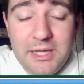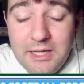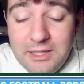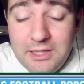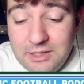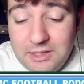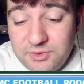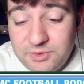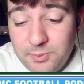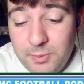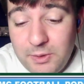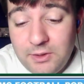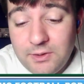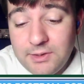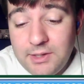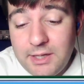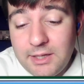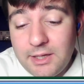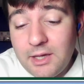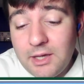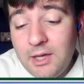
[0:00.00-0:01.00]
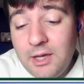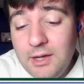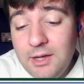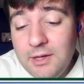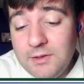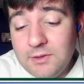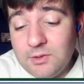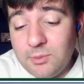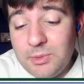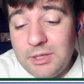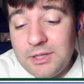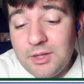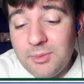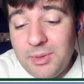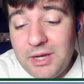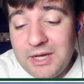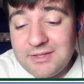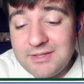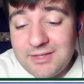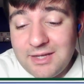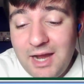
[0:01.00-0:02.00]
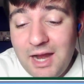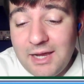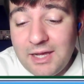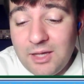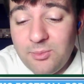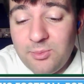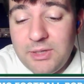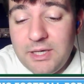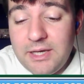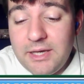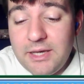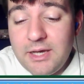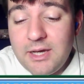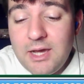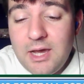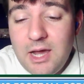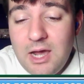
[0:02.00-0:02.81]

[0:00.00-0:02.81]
in this building to be the best that I can be.